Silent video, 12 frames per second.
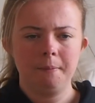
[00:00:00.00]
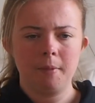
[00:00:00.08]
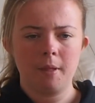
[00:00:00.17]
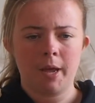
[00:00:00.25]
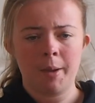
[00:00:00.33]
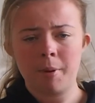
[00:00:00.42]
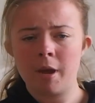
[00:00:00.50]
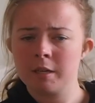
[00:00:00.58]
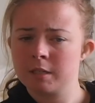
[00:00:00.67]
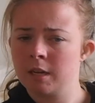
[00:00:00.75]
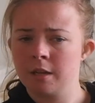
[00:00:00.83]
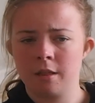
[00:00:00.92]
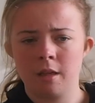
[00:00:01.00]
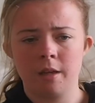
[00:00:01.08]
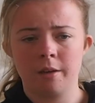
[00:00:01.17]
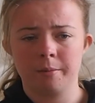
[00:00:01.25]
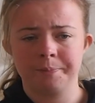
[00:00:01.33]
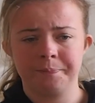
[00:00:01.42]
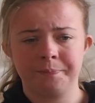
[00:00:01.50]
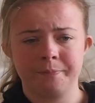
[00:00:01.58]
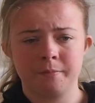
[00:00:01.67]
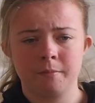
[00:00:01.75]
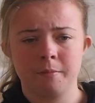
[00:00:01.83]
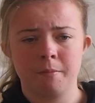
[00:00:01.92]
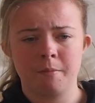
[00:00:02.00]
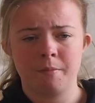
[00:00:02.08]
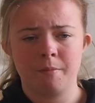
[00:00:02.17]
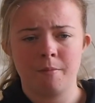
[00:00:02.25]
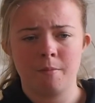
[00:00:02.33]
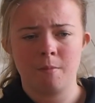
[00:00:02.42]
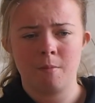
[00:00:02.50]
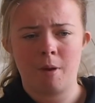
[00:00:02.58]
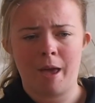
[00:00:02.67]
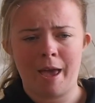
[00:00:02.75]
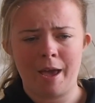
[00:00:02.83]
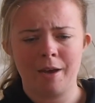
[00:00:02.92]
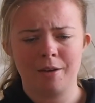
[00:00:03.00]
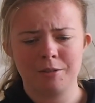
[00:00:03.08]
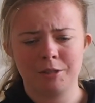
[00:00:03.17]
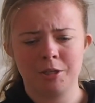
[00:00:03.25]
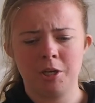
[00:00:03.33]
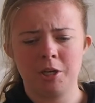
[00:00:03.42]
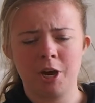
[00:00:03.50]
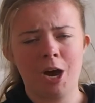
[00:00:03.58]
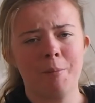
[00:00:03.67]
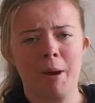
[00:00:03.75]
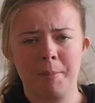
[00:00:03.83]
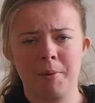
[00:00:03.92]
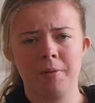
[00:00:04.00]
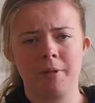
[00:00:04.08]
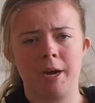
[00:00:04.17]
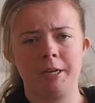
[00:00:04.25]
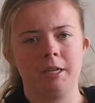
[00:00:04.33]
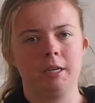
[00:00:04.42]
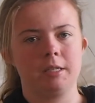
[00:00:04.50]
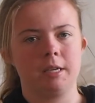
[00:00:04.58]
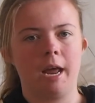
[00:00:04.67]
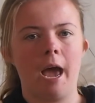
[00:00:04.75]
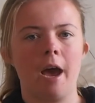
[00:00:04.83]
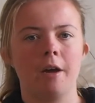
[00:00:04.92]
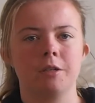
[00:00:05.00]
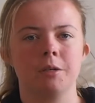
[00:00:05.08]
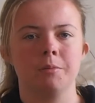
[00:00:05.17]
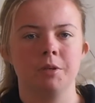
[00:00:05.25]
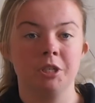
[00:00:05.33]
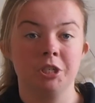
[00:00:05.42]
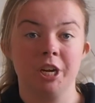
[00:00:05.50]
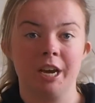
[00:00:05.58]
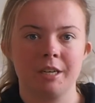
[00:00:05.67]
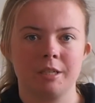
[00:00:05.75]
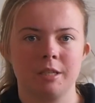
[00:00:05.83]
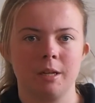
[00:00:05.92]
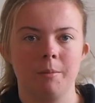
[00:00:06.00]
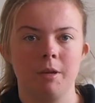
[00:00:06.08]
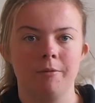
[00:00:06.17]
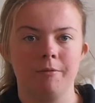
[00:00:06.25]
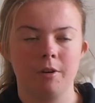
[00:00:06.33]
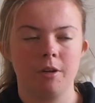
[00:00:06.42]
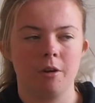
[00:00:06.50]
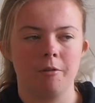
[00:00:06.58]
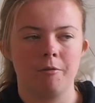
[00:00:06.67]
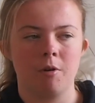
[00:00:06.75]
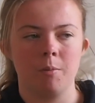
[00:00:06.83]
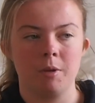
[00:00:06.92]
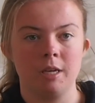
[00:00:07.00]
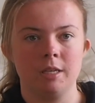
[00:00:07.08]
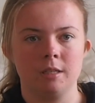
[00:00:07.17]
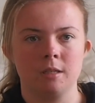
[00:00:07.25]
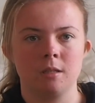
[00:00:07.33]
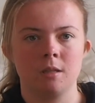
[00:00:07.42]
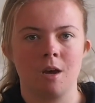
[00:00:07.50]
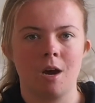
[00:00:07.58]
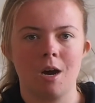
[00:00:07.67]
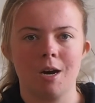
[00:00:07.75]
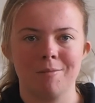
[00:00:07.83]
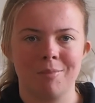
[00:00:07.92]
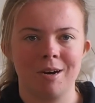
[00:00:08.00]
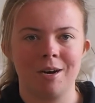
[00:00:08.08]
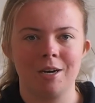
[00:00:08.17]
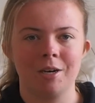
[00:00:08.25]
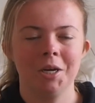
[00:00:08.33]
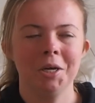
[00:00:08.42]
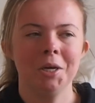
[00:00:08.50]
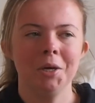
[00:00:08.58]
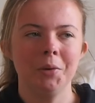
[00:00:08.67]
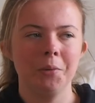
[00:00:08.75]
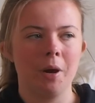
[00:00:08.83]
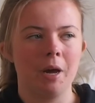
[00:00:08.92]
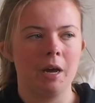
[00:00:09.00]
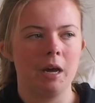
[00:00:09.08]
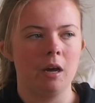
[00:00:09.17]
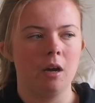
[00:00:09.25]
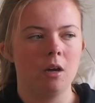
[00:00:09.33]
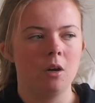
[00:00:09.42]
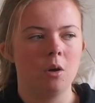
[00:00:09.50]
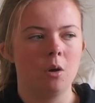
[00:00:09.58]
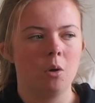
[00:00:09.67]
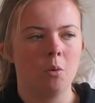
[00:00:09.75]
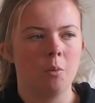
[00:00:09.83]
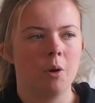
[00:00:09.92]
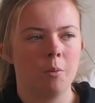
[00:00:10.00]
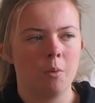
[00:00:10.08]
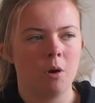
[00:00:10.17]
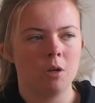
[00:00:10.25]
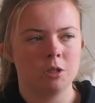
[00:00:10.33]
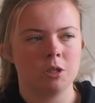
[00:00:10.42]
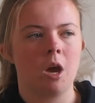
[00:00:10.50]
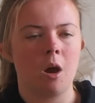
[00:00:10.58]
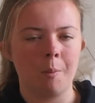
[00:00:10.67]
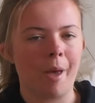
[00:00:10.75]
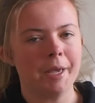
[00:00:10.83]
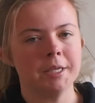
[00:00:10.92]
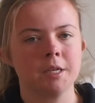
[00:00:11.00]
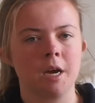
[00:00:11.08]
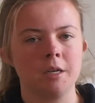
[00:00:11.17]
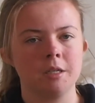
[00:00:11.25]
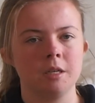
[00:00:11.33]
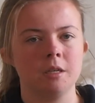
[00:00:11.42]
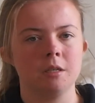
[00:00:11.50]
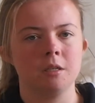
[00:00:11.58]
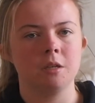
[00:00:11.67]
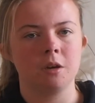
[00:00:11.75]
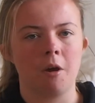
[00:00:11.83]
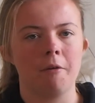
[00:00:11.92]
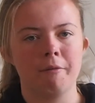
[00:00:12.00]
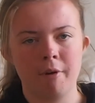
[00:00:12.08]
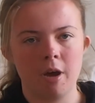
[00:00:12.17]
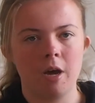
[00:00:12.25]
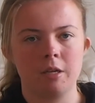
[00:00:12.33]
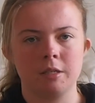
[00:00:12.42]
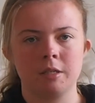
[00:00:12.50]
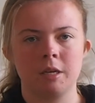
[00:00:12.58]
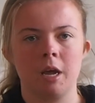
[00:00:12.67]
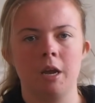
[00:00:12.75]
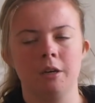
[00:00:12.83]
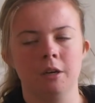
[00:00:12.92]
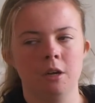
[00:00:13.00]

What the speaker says: I personally think how to come up with ideas and how to project them in video form is the hard part, where we want our best ideas to go first and